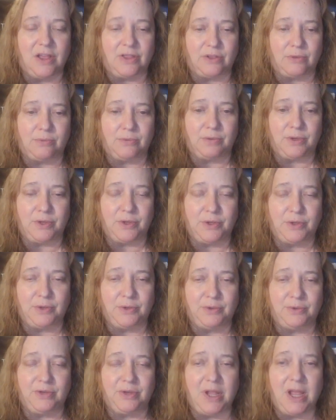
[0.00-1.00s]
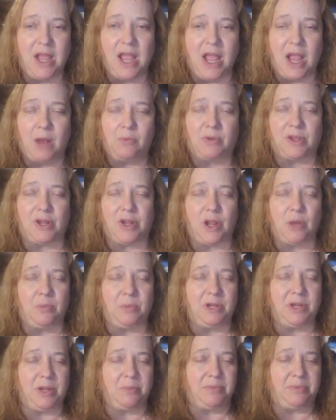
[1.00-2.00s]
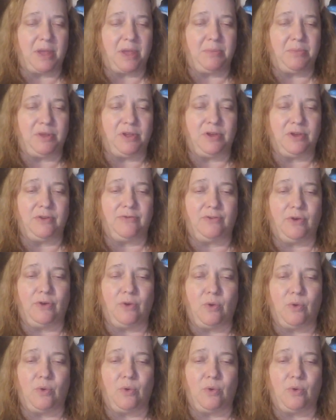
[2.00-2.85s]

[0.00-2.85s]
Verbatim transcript: the rune, and we're going to open up that beautiful